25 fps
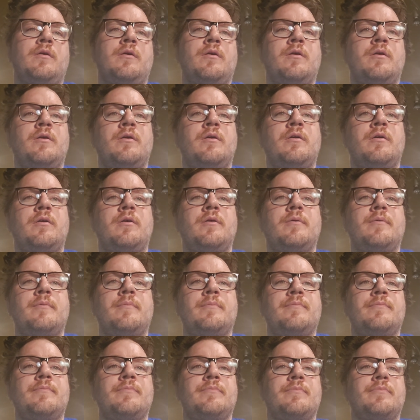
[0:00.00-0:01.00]

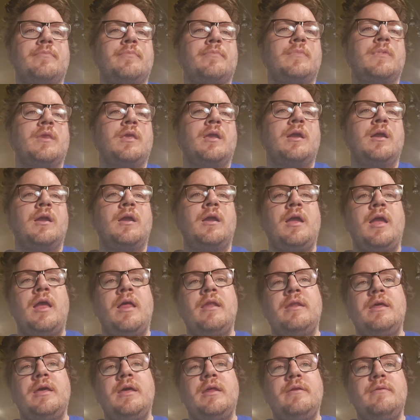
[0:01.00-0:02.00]
And
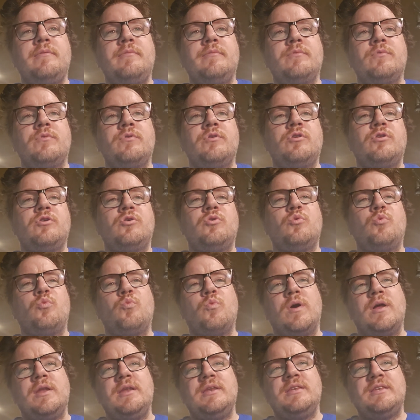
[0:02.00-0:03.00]
then,
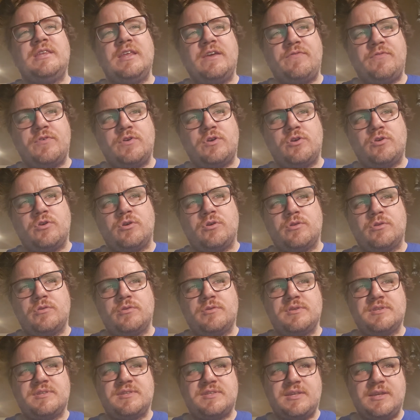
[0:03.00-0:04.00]
one difficult
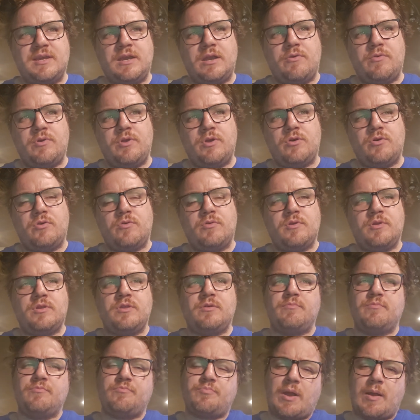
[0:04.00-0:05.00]
scenario,
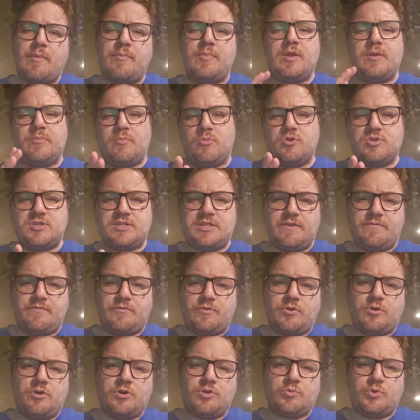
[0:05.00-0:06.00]
probably the most
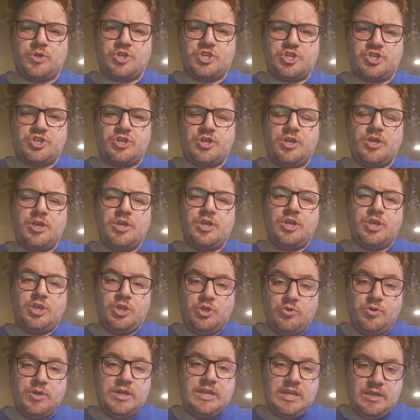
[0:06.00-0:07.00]
difficult, which
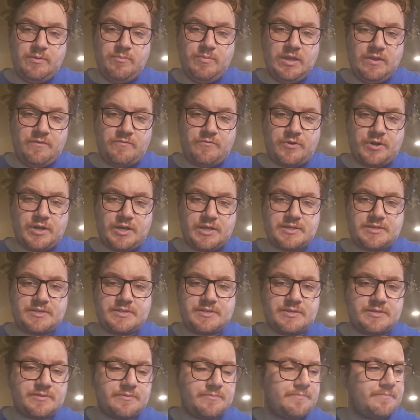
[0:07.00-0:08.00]
you need me for
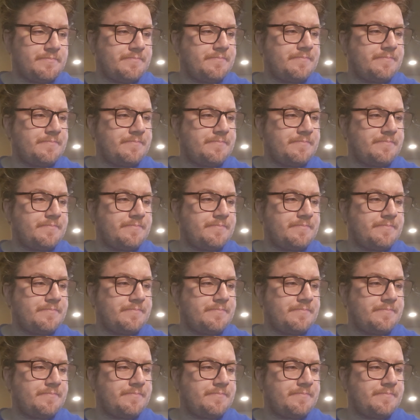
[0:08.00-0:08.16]
this.